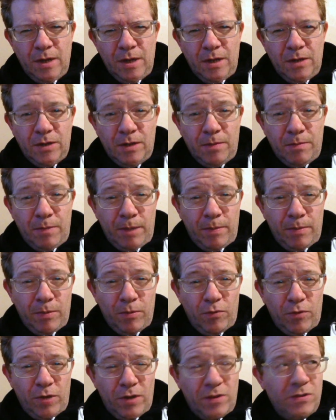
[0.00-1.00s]
Some people,
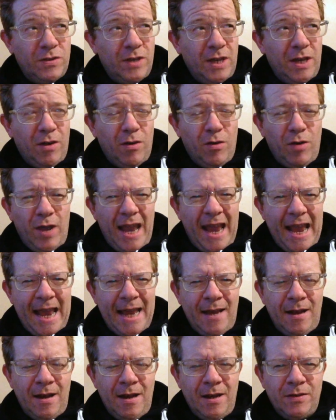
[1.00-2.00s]
friends, they are
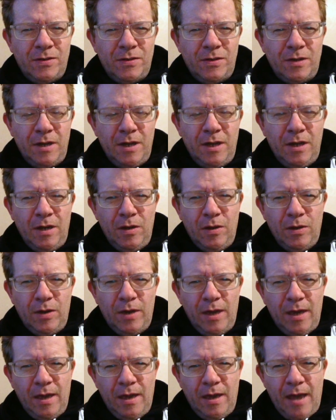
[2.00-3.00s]
endlessly
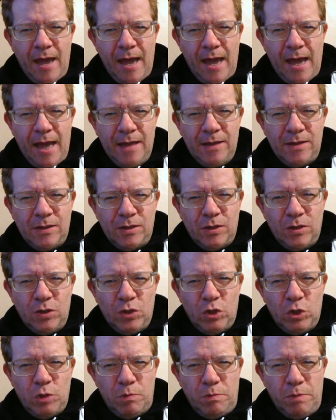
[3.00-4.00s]
looking at
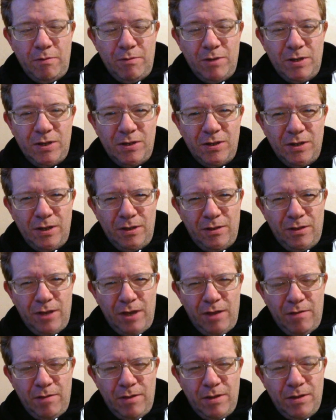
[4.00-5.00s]
conspiracy
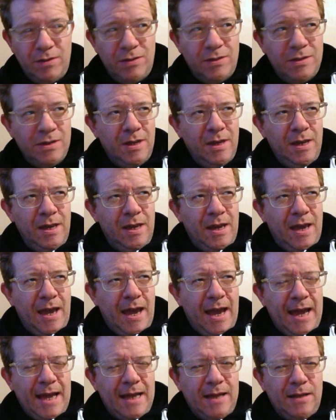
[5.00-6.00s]
theories
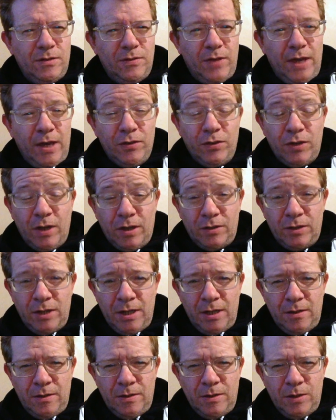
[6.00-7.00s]
and they are sucked
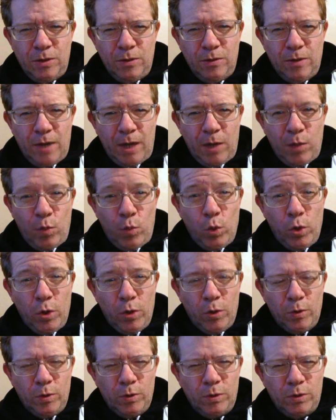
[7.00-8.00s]
into a
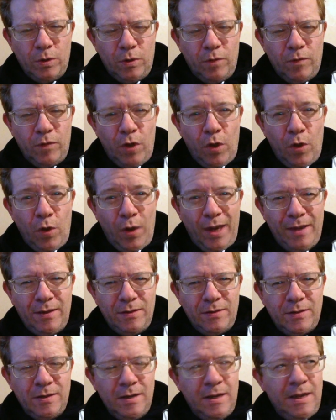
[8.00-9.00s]
world of
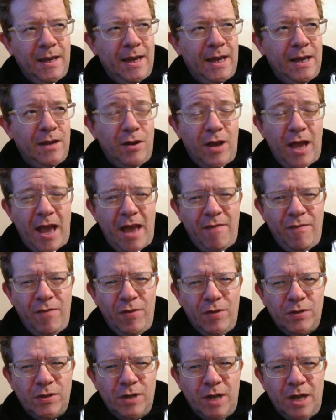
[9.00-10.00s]
lies in an
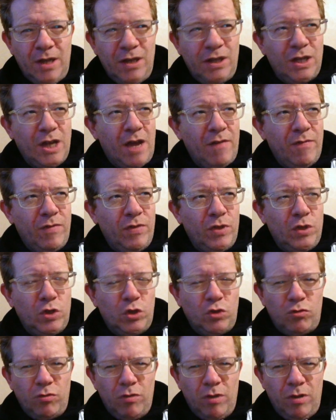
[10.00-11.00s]
effort to uncover the
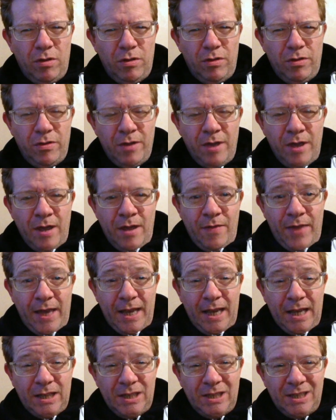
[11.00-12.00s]
truth. They
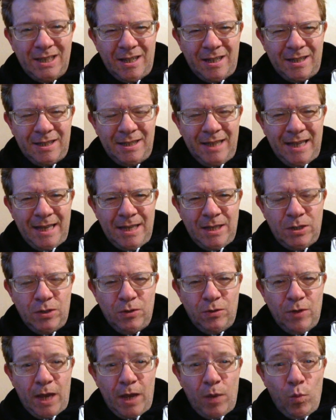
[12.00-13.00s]
get sucked
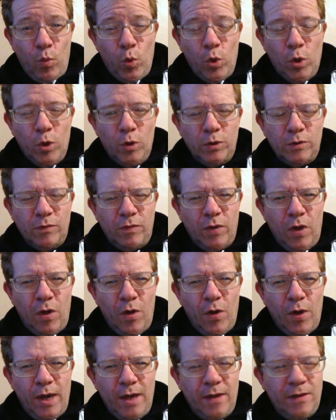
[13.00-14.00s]
into a world of
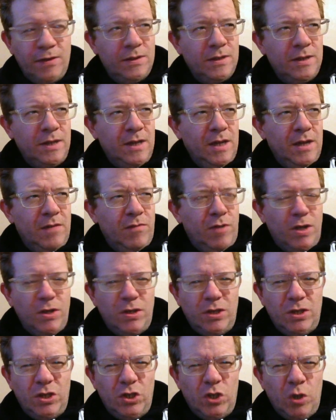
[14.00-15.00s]
lies. Friends,
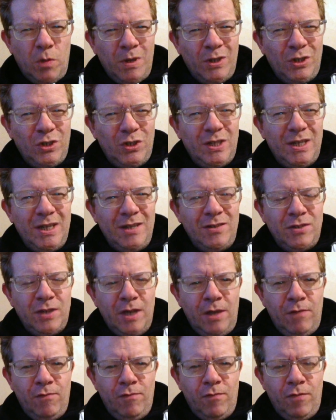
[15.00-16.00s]
there's so much
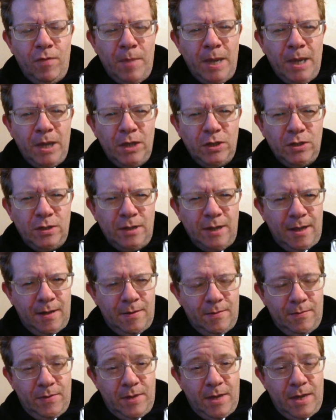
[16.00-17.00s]
disinformation
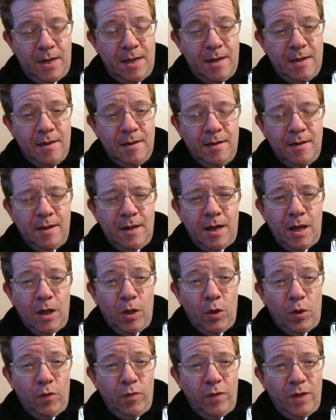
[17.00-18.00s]
out there, a
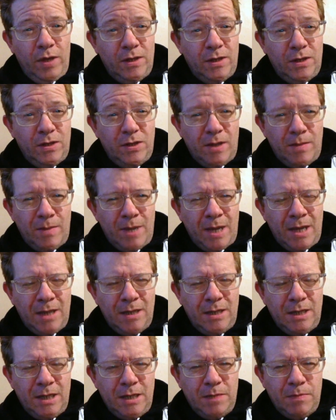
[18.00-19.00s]
lot of it
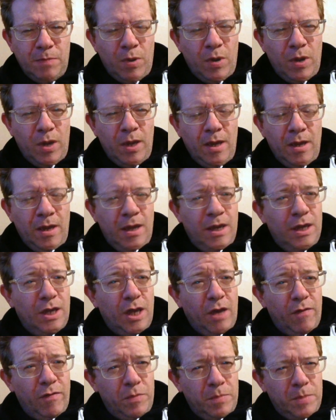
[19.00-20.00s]
disseminated by
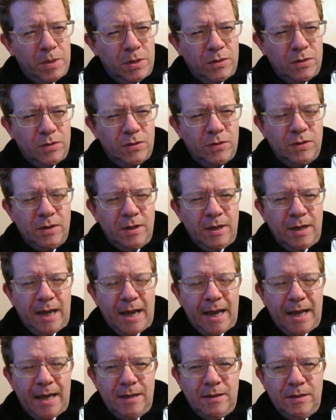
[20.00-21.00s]
governments
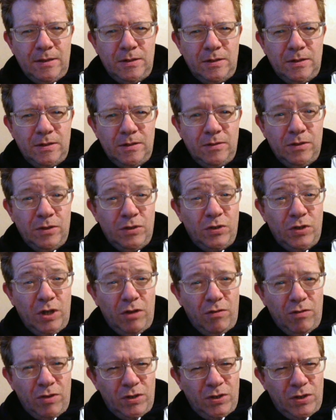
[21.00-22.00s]
and the
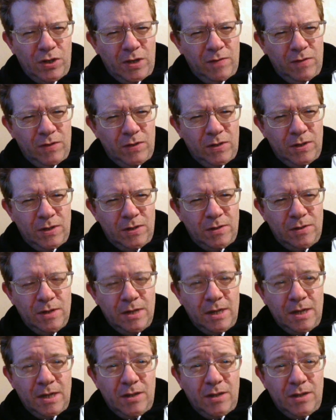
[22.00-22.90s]
secret services.